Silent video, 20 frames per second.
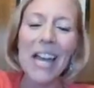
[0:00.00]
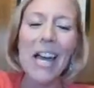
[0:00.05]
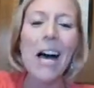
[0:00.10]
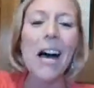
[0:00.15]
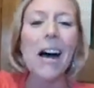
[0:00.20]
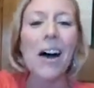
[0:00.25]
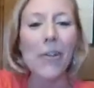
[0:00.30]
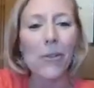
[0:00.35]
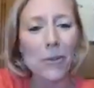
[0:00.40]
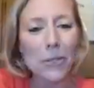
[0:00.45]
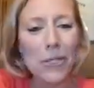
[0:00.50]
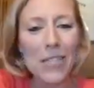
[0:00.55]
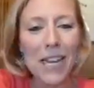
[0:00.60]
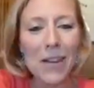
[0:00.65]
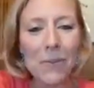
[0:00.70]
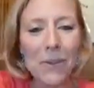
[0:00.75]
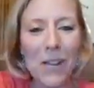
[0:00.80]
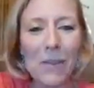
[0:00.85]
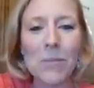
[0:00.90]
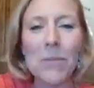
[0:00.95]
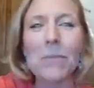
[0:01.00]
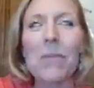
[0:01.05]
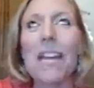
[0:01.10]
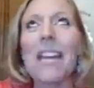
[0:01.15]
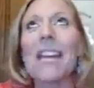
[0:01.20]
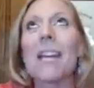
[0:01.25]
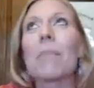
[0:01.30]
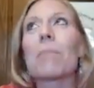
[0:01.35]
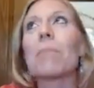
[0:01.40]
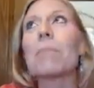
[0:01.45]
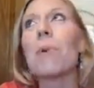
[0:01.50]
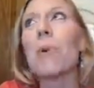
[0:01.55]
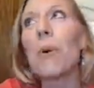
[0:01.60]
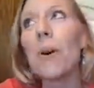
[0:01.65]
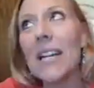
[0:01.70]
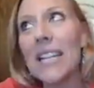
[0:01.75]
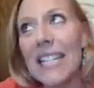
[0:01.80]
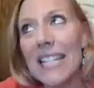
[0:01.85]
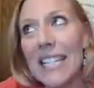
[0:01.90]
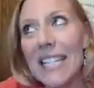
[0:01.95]
Other state reps made it a
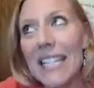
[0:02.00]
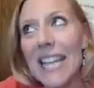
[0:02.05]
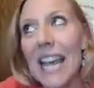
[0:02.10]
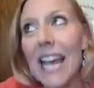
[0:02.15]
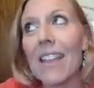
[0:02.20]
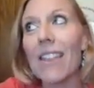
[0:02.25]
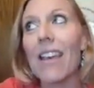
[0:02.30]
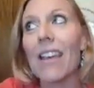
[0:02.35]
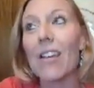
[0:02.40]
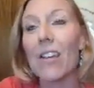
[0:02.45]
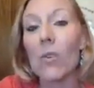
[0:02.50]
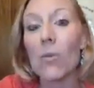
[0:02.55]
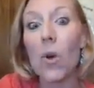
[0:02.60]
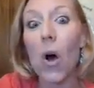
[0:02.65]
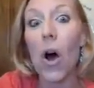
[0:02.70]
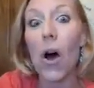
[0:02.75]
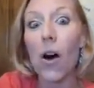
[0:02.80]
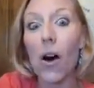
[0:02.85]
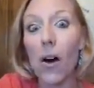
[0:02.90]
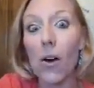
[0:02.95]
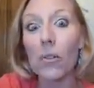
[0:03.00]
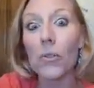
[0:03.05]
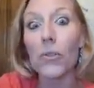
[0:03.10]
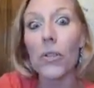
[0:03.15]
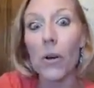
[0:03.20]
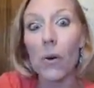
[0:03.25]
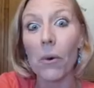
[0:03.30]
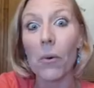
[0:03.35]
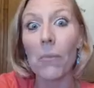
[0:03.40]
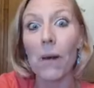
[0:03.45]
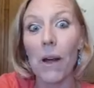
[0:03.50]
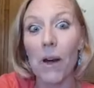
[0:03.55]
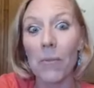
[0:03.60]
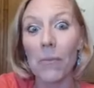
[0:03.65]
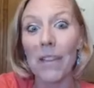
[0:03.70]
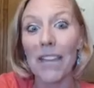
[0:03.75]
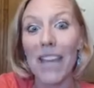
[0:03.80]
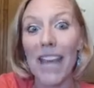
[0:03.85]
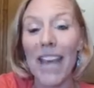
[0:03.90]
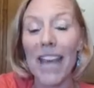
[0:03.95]
point to say that you all know about
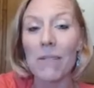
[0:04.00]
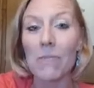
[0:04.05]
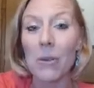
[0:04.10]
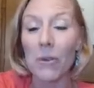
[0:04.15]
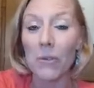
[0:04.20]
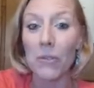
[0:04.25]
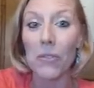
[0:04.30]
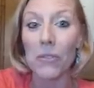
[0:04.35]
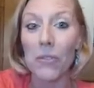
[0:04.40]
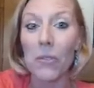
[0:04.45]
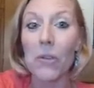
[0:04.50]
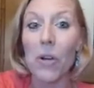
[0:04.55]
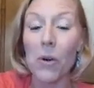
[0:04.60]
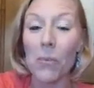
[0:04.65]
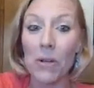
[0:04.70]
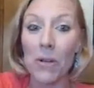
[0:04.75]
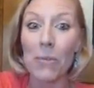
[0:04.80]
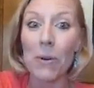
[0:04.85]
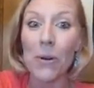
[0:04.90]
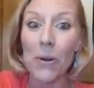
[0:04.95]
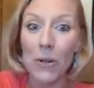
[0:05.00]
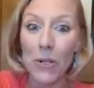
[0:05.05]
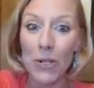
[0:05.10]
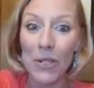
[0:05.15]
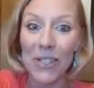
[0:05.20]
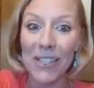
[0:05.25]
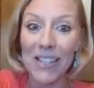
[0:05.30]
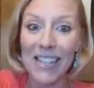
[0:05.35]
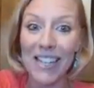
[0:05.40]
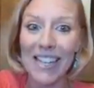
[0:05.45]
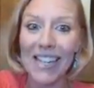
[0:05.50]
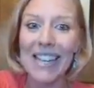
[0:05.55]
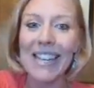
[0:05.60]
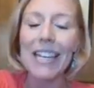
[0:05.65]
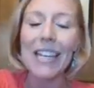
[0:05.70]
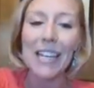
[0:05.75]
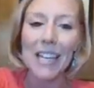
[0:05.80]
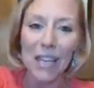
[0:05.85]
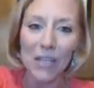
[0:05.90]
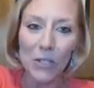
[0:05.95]
me, and most of you know me personally.
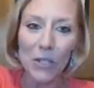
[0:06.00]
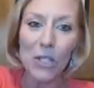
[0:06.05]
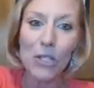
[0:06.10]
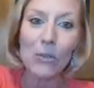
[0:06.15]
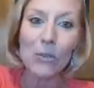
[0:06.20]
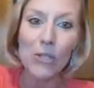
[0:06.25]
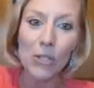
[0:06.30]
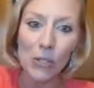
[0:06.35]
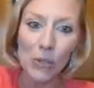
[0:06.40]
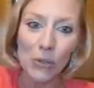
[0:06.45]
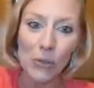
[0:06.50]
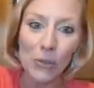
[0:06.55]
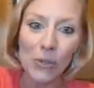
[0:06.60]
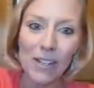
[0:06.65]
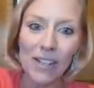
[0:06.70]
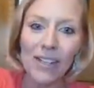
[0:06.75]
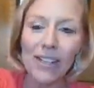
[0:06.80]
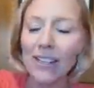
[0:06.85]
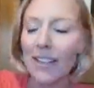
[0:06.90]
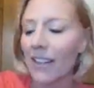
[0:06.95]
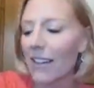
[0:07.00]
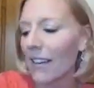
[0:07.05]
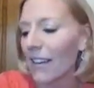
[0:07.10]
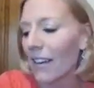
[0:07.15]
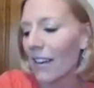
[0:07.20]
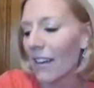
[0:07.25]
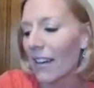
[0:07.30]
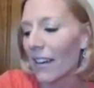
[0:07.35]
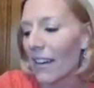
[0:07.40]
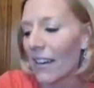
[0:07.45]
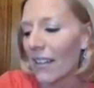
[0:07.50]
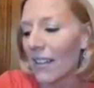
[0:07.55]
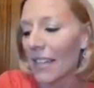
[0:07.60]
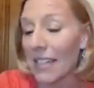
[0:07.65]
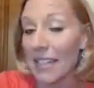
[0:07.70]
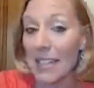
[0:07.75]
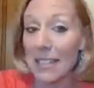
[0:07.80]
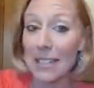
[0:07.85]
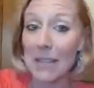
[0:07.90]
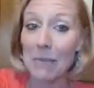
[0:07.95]
Yes, you do.
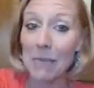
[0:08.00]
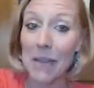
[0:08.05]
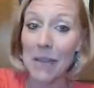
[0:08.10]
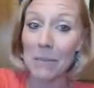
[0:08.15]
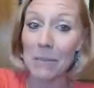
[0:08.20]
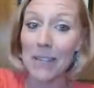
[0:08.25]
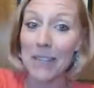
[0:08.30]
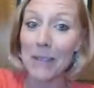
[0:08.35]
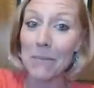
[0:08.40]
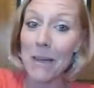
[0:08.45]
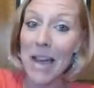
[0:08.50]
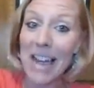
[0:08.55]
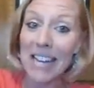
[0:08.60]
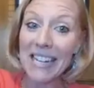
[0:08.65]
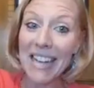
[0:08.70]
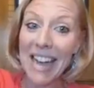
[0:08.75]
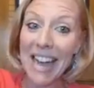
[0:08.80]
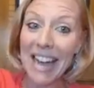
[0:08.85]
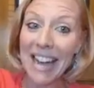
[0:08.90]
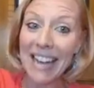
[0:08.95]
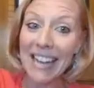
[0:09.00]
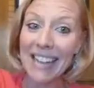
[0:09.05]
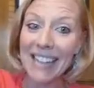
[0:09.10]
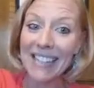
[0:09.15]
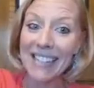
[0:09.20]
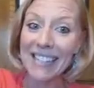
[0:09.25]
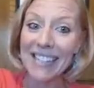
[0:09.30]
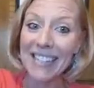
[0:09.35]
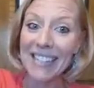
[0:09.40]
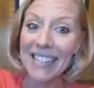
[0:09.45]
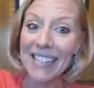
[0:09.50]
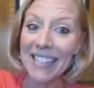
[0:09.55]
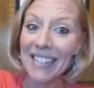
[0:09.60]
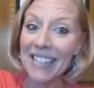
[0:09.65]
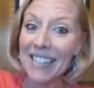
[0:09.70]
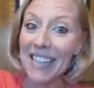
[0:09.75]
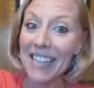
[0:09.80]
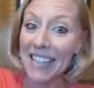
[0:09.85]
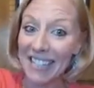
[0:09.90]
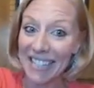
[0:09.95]
That doesn't make me the bad guy,
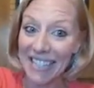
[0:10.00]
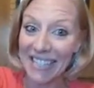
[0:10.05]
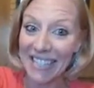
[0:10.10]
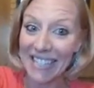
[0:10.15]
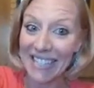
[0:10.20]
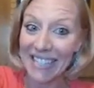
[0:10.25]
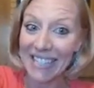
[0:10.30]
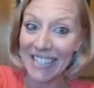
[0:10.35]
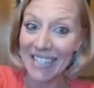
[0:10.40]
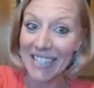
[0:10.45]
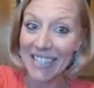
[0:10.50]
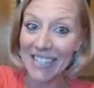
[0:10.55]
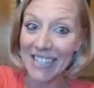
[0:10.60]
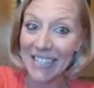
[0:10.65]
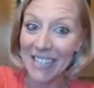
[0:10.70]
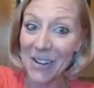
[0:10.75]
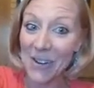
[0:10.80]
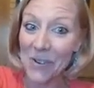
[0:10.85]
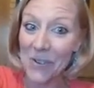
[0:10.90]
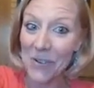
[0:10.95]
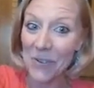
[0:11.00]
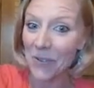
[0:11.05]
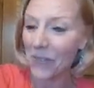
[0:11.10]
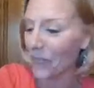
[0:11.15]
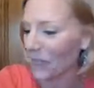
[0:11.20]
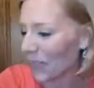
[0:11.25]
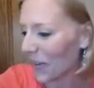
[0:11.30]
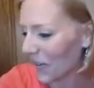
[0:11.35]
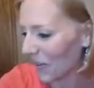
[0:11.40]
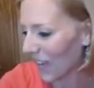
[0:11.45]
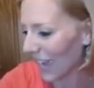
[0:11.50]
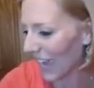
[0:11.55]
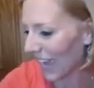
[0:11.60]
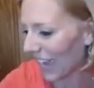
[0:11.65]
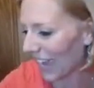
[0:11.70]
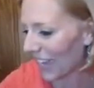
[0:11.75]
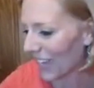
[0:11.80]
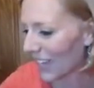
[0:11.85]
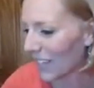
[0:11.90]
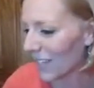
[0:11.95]
does it? No. Okay.